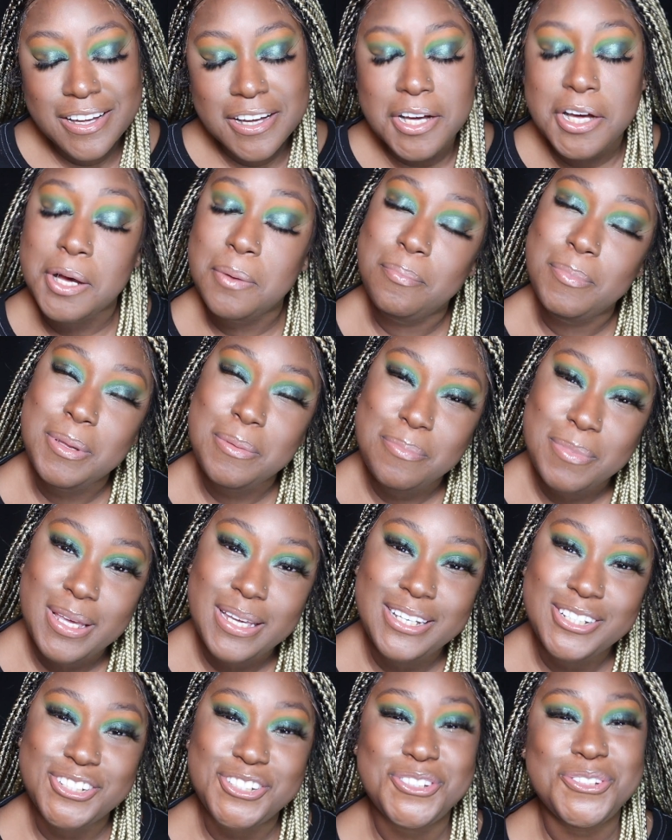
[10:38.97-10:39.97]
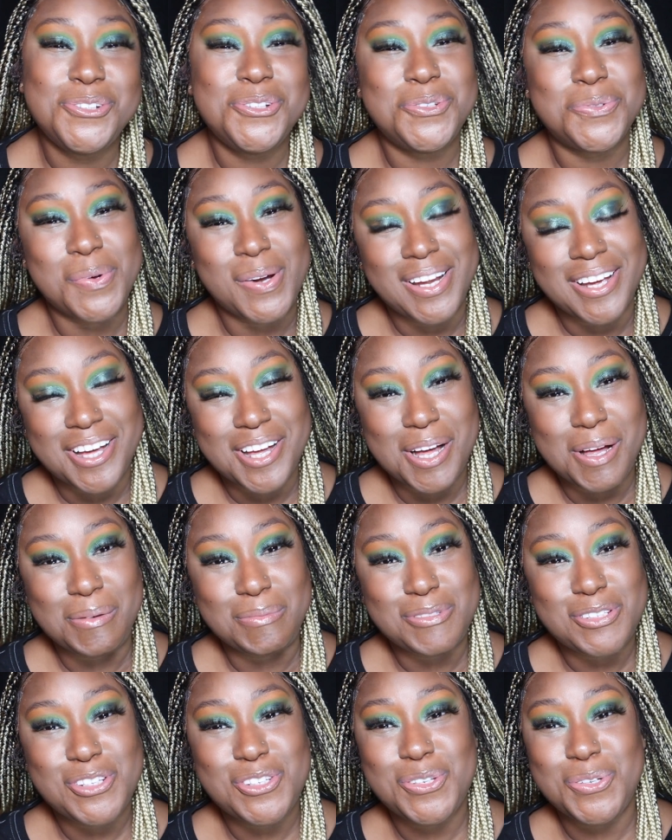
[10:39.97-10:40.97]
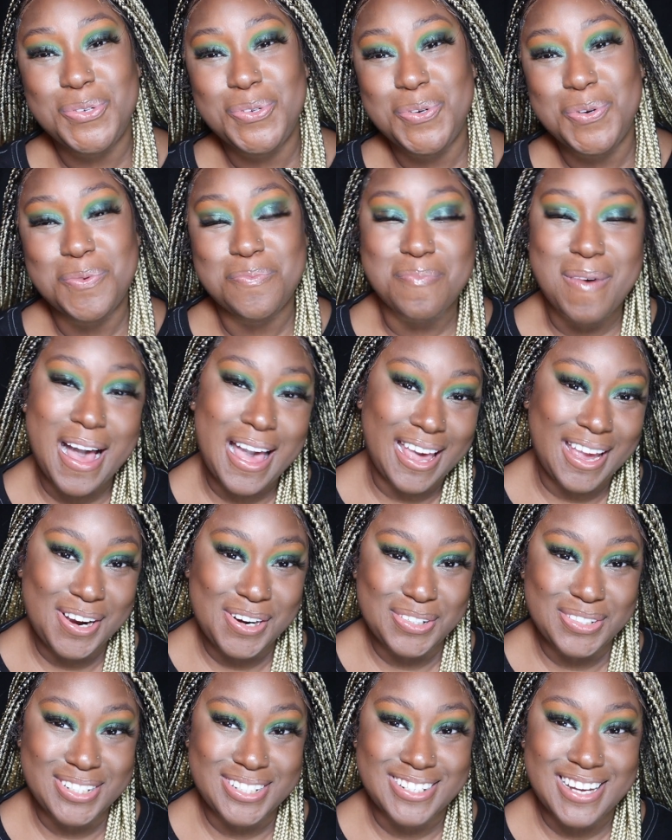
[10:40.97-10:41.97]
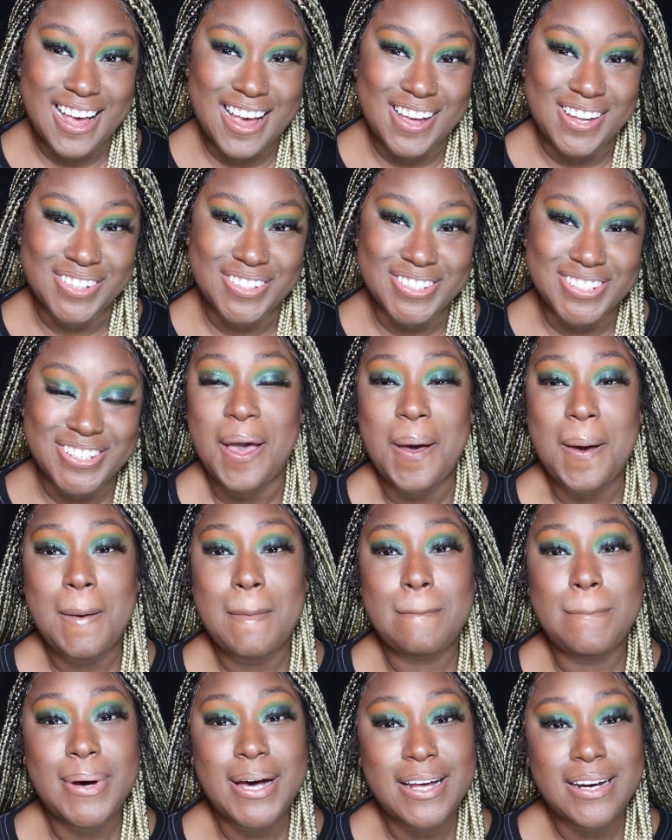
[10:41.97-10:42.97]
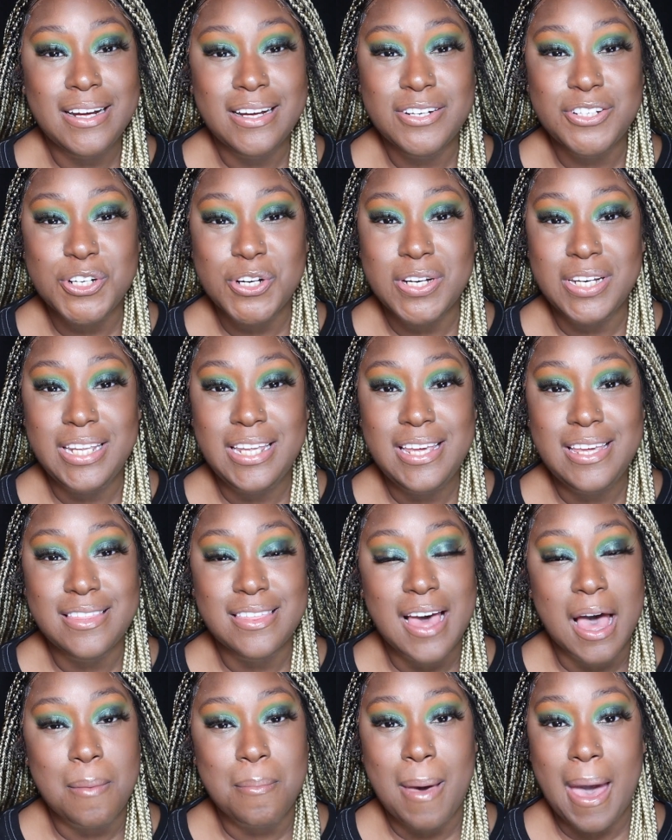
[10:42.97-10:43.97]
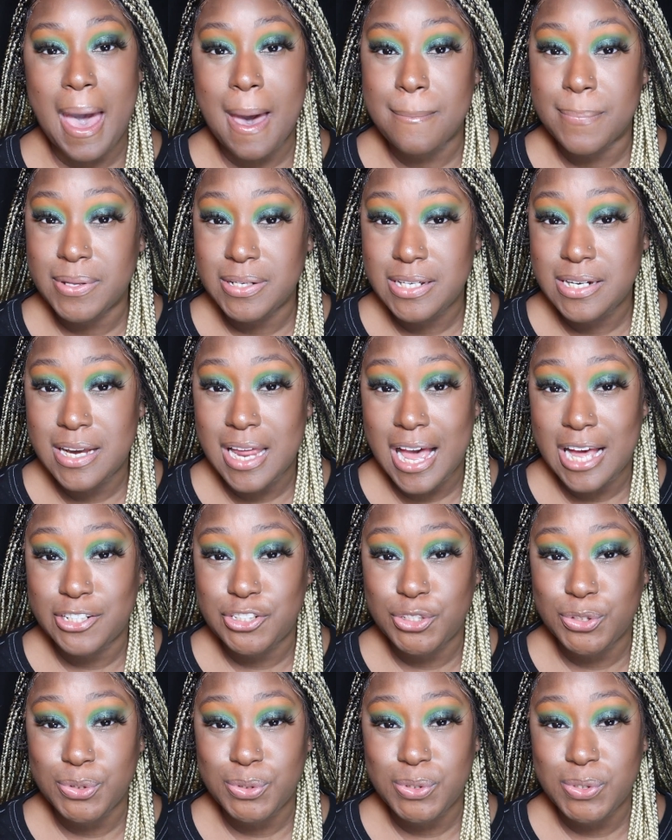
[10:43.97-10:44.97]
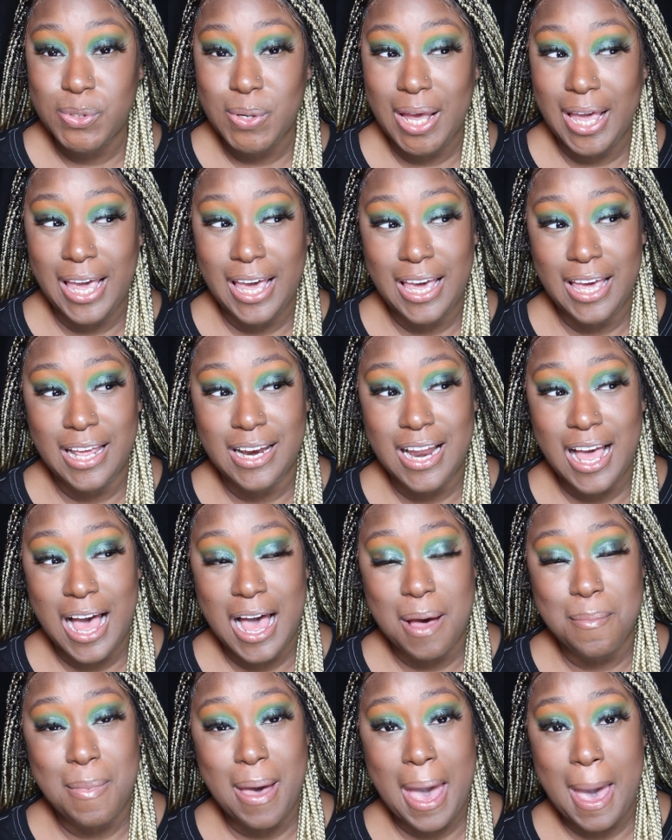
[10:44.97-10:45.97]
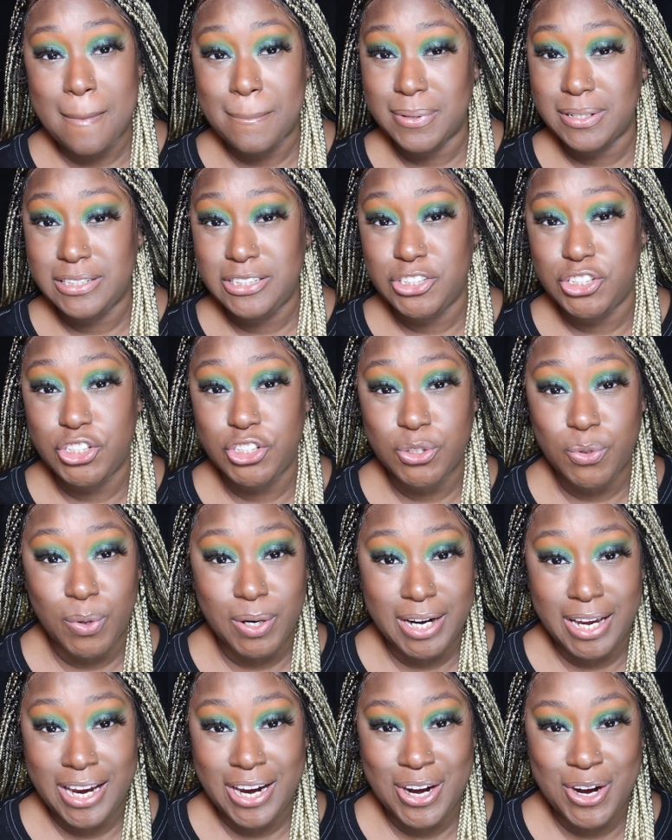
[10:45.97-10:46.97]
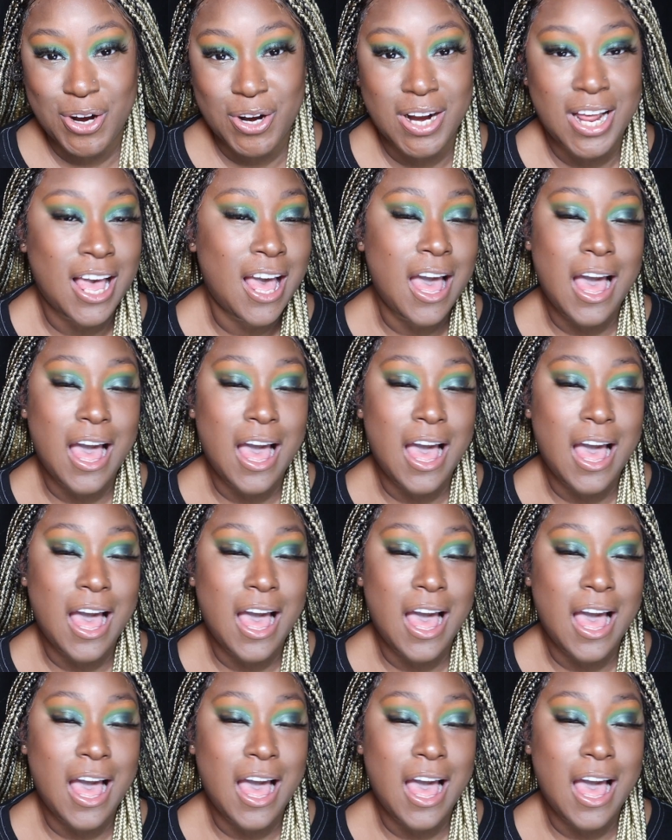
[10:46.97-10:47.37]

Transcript: commitment issues when it comes to my hairstyles. But underneath, I'm happily natural and I'm happily short-haired.